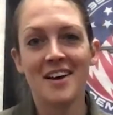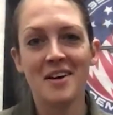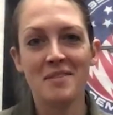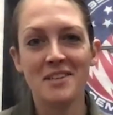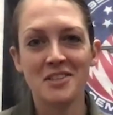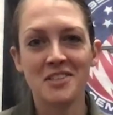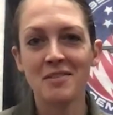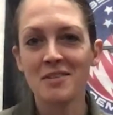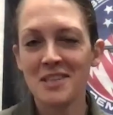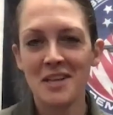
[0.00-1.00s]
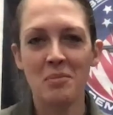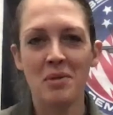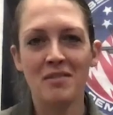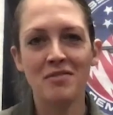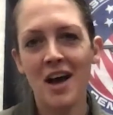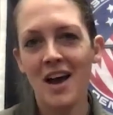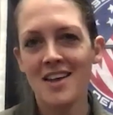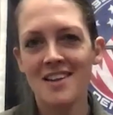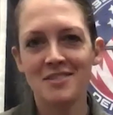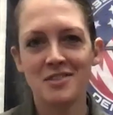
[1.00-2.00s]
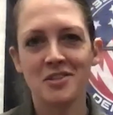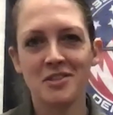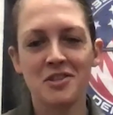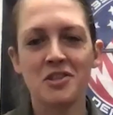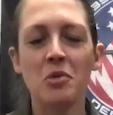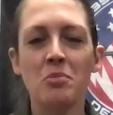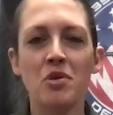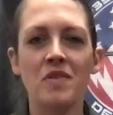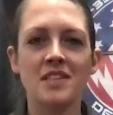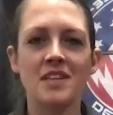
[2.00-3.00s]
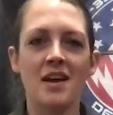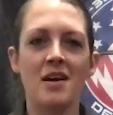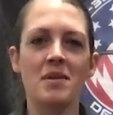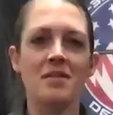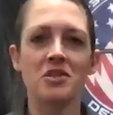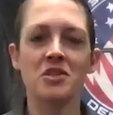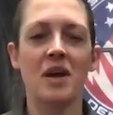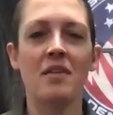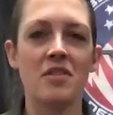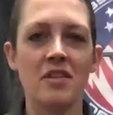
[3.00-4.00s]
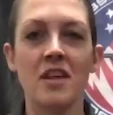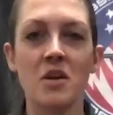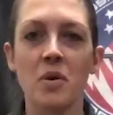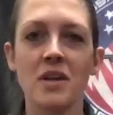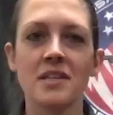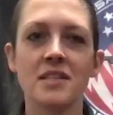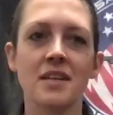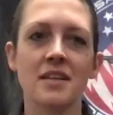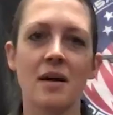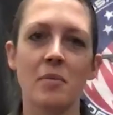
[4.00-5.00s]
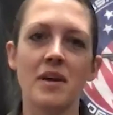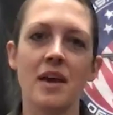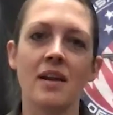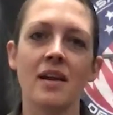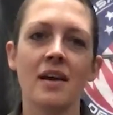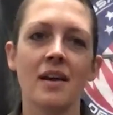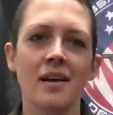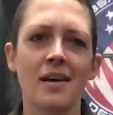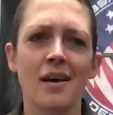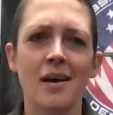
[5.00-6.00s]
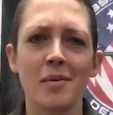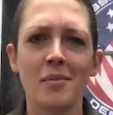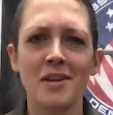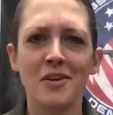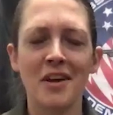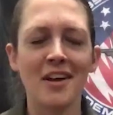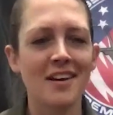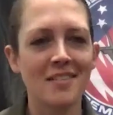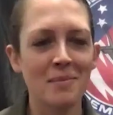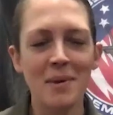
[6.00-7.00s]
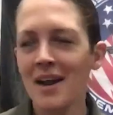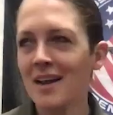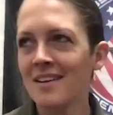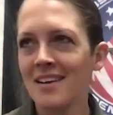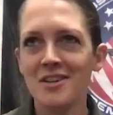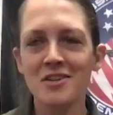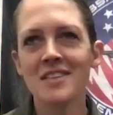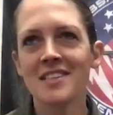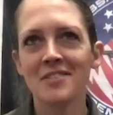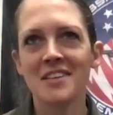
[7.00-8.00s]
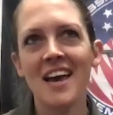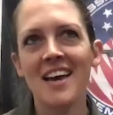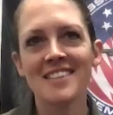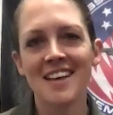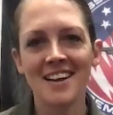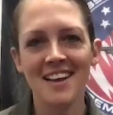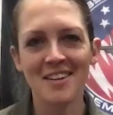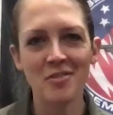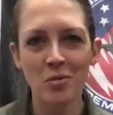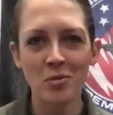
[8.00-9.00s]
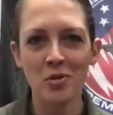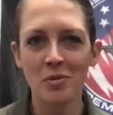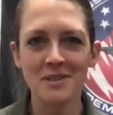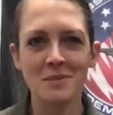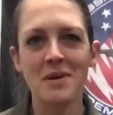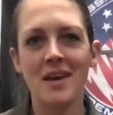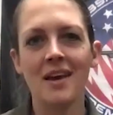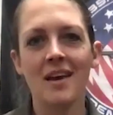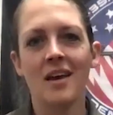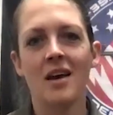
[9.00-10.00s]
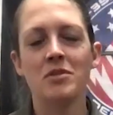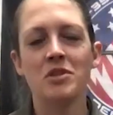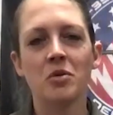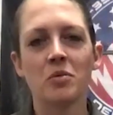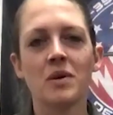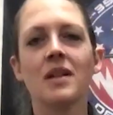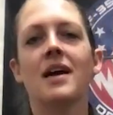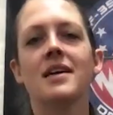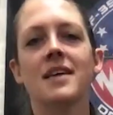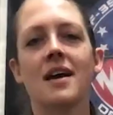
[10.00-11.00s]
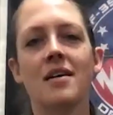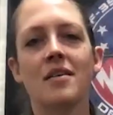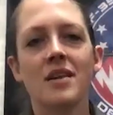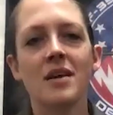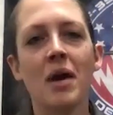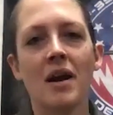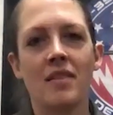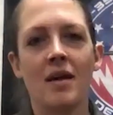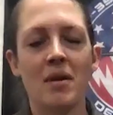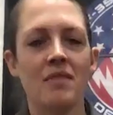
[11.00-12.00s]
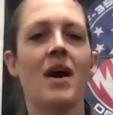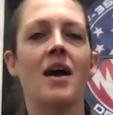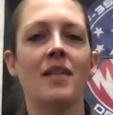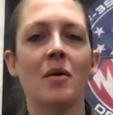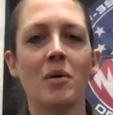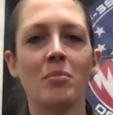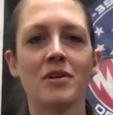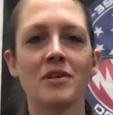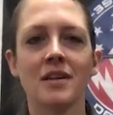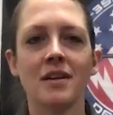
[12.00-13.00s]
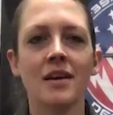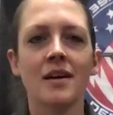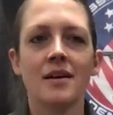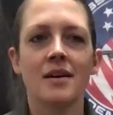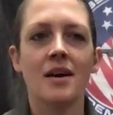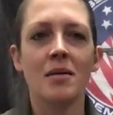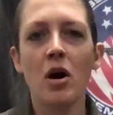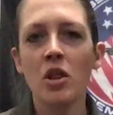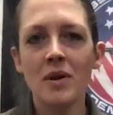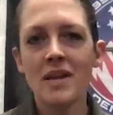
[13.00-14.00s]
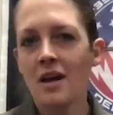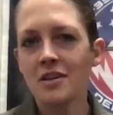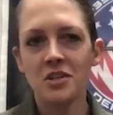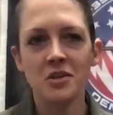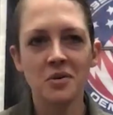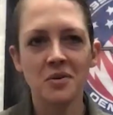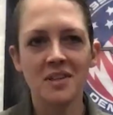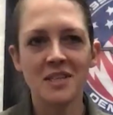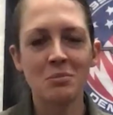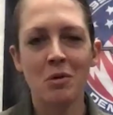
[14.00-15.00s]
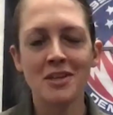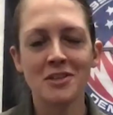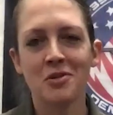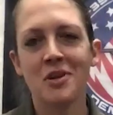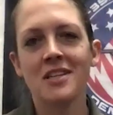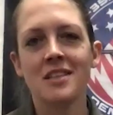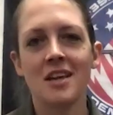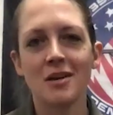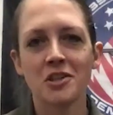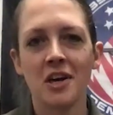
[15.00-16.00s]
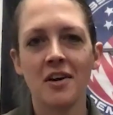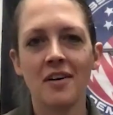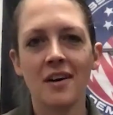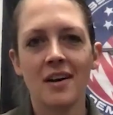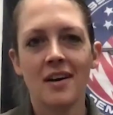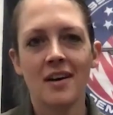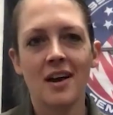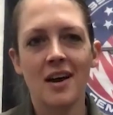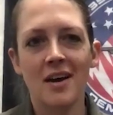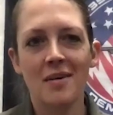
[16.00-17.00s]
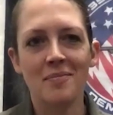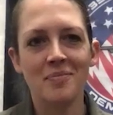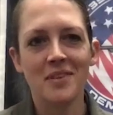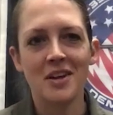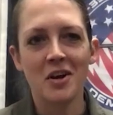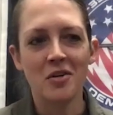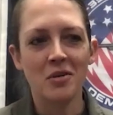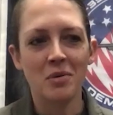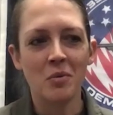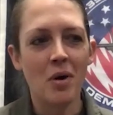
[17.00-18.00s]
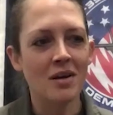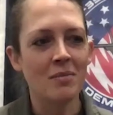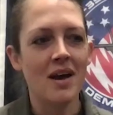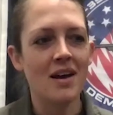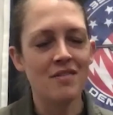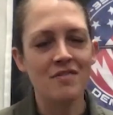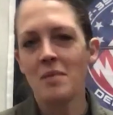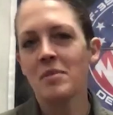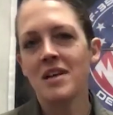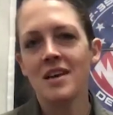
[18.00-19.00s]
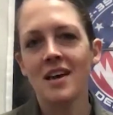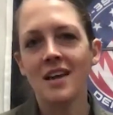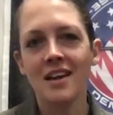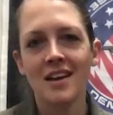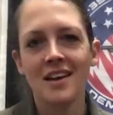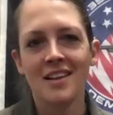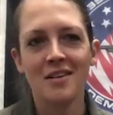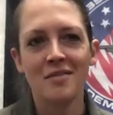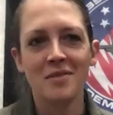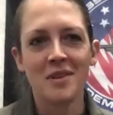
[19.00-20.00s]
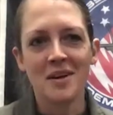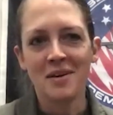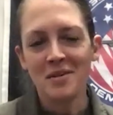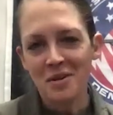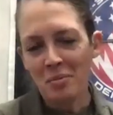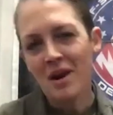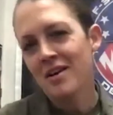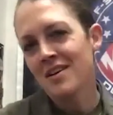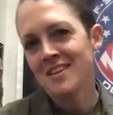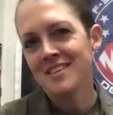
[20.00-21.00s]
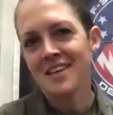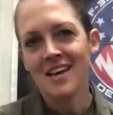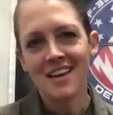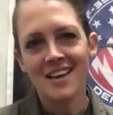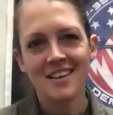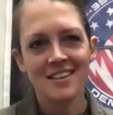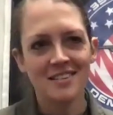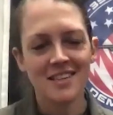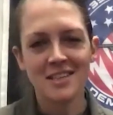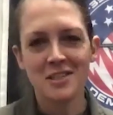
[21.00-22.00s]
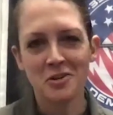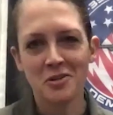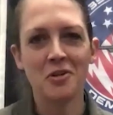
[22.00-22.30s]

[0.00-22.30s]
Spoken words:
He's just never seen the airplane fly, and it's so moving to him, and it was just everything that he wanted to see that weekend. And you're like, man, I do this every day. It's kind of like normal to me, but you don't realize how the impact that may have had on that one person. All the way down to the smallest little kids at the air show. You'll be walking by a family and the parent is like, says to her little